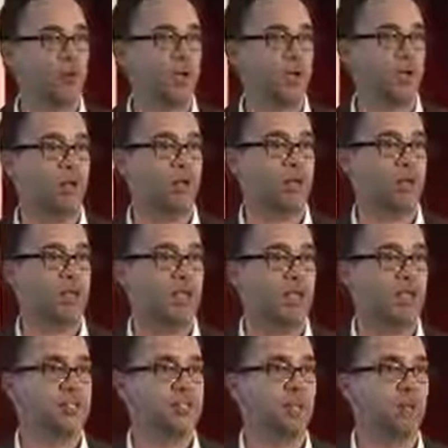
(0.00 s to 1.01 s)
well,
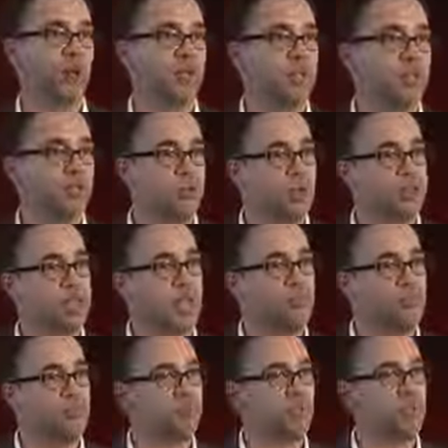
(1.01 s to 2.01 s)
is that what they do is
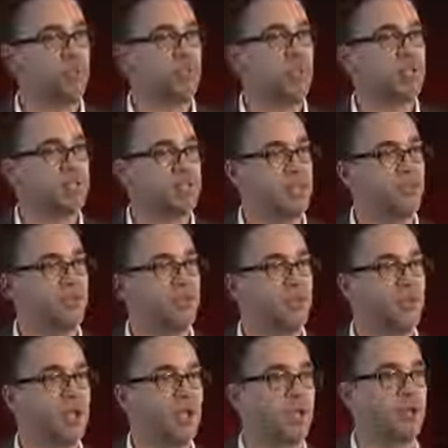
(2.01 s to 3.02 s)
amplify by
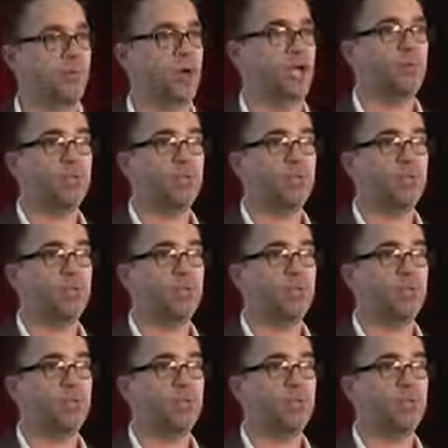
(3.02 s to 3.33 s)
simplifying, right?